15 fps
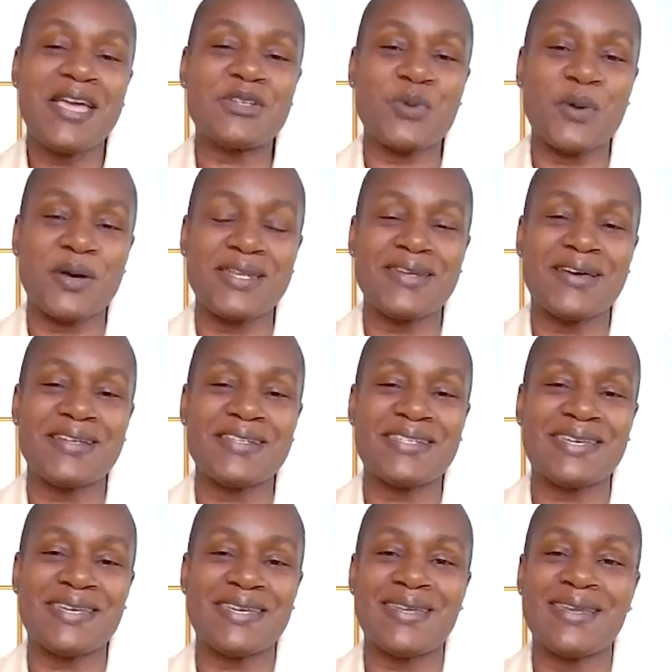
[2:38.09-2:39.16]
in
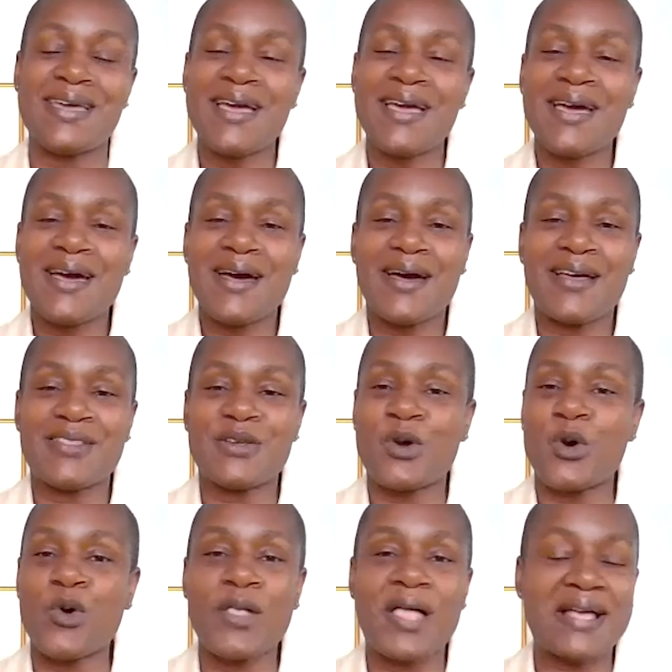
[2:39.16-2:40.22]
2019. Uh, the
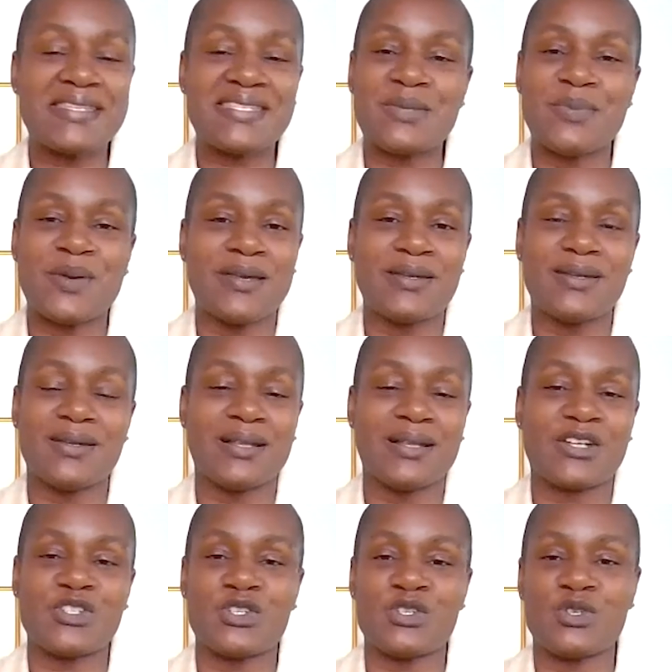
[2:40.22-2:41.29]
goal has to be in an
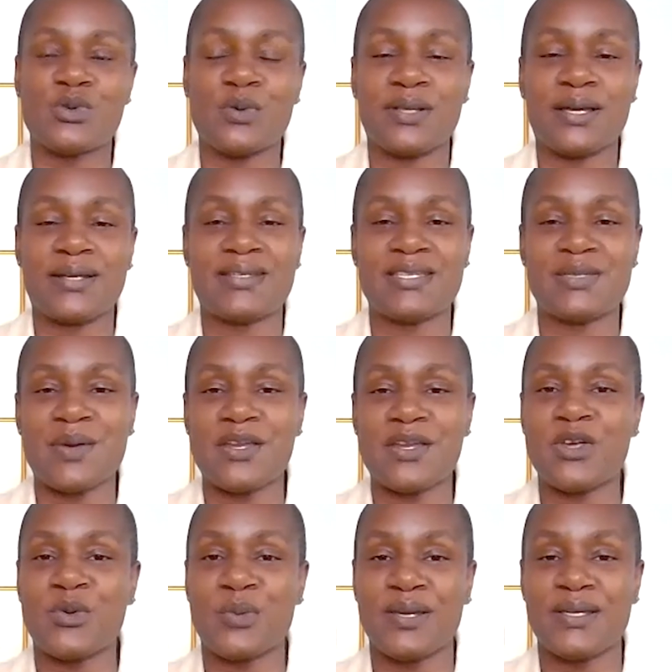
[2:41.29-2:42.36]
election to elect as
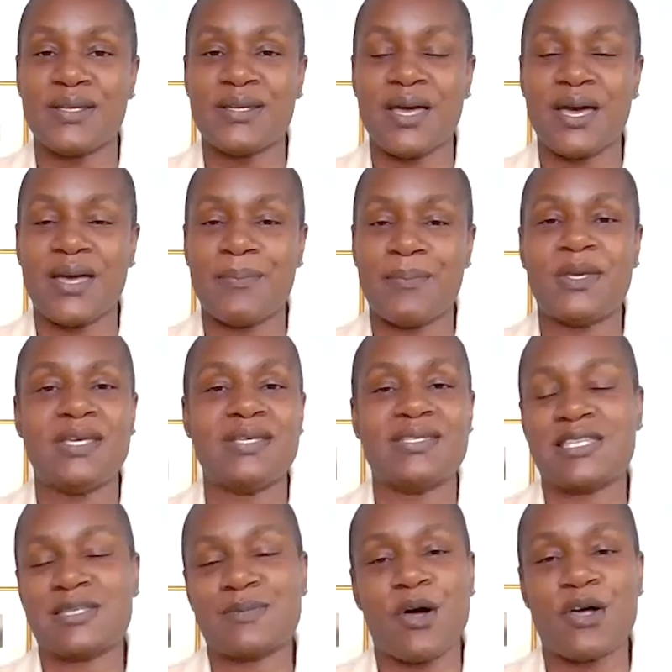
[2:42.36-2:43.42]
many Green
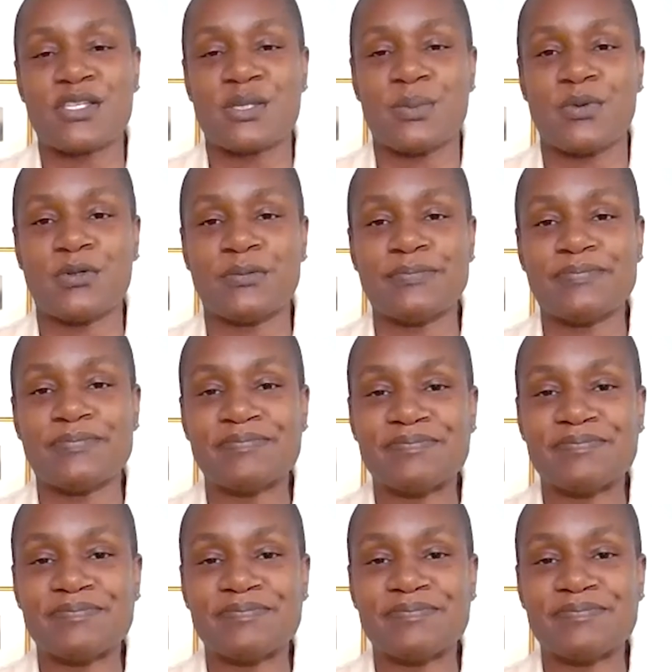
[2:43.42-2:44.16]
MPs as possible.